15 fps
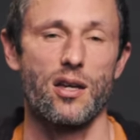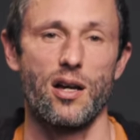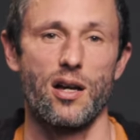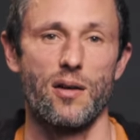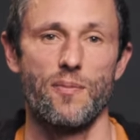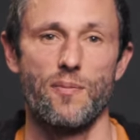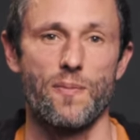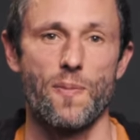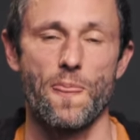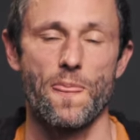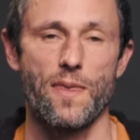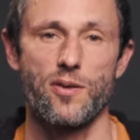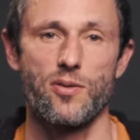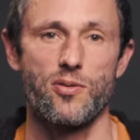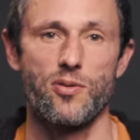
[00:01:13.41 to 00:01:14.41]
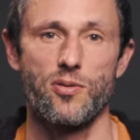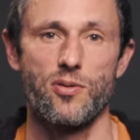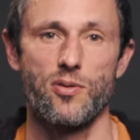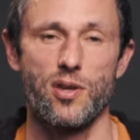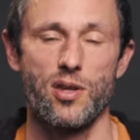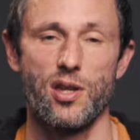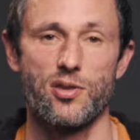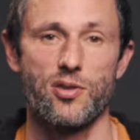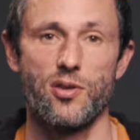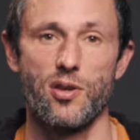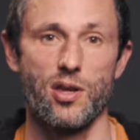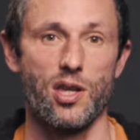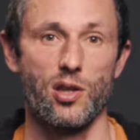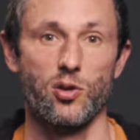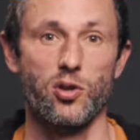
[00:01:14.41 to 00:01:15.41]
Um, it, it,
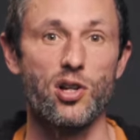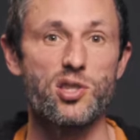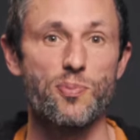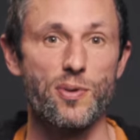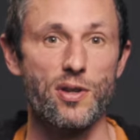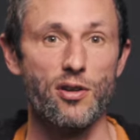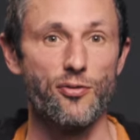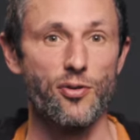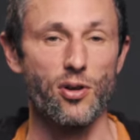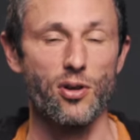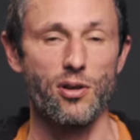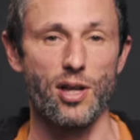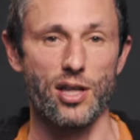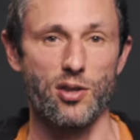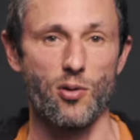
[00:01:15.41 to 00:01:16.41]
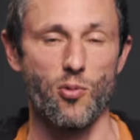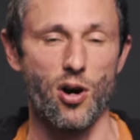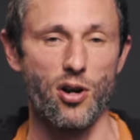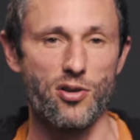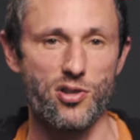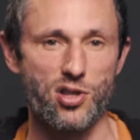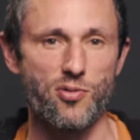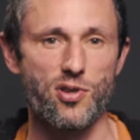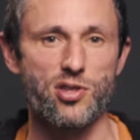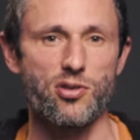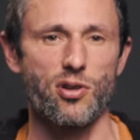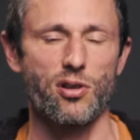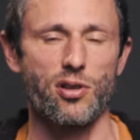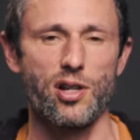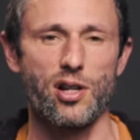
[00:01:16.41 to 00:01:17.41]
it looks beautiful, like the water is
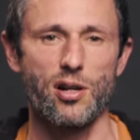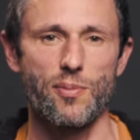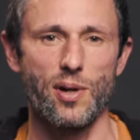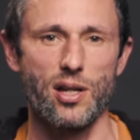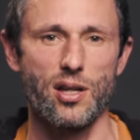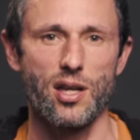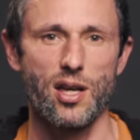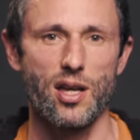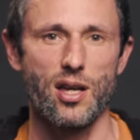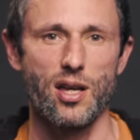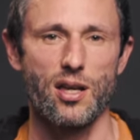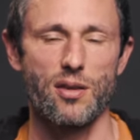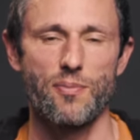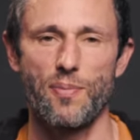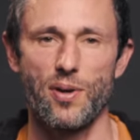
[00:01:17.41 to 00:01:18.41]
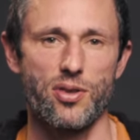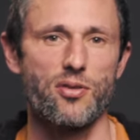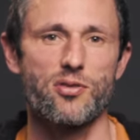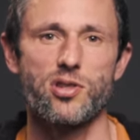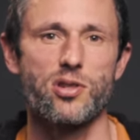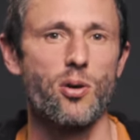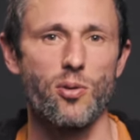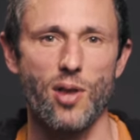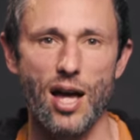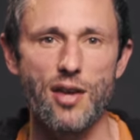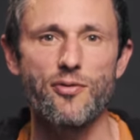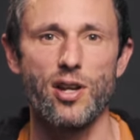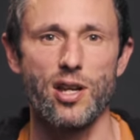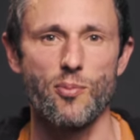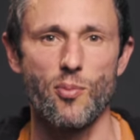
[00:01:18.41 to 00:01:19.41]
crystal clear, but but there's no
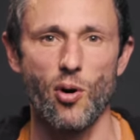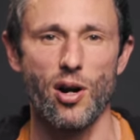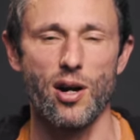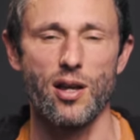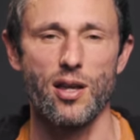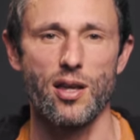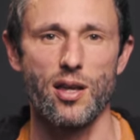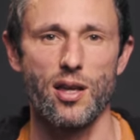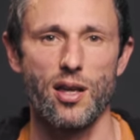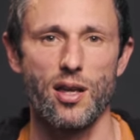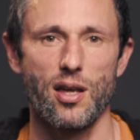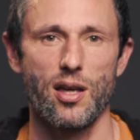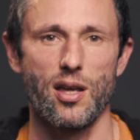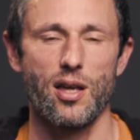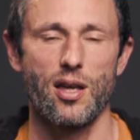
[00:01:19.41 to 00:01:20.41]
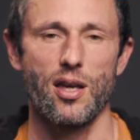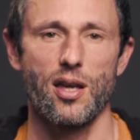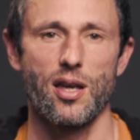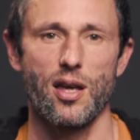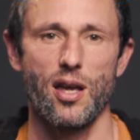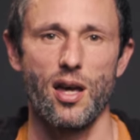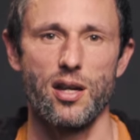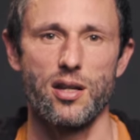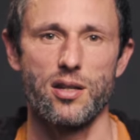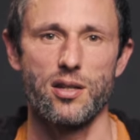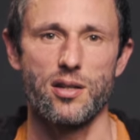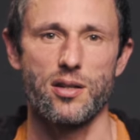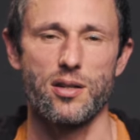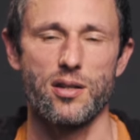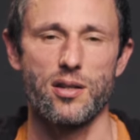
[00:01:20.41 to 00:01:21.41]
life anymore.
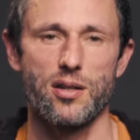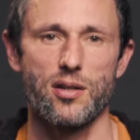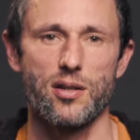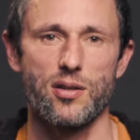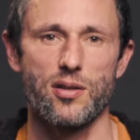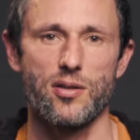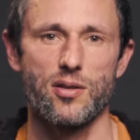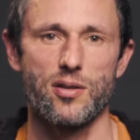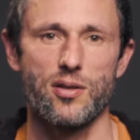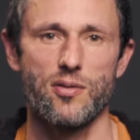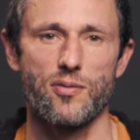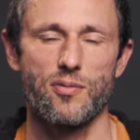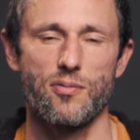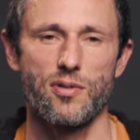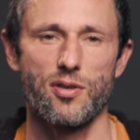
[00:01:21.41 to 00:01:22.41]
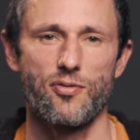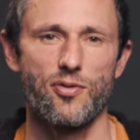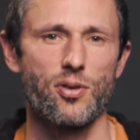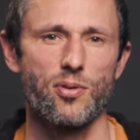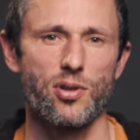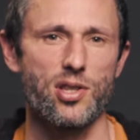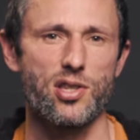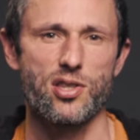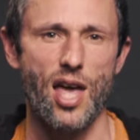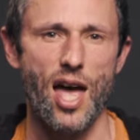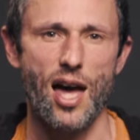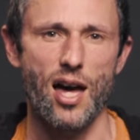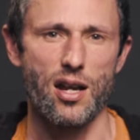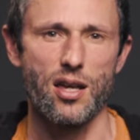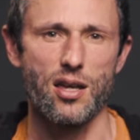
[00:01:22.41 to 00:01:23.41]
And we feel really
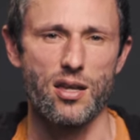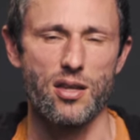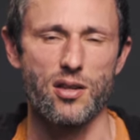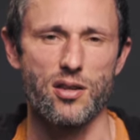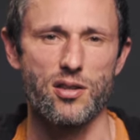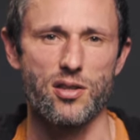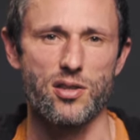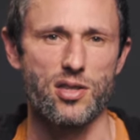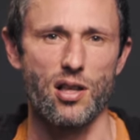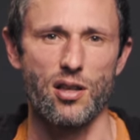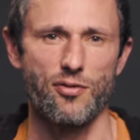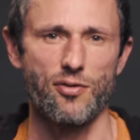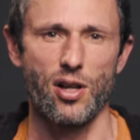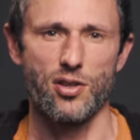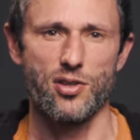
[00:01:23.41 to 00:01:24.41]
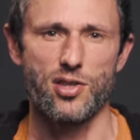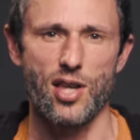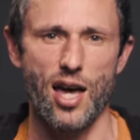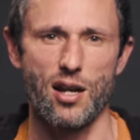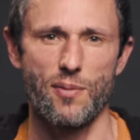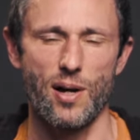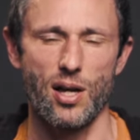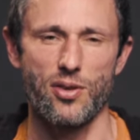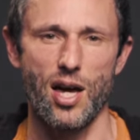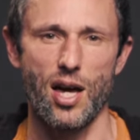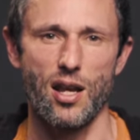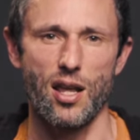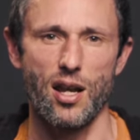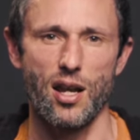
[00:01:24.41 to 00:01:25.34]
sad. Stella felt sad about that,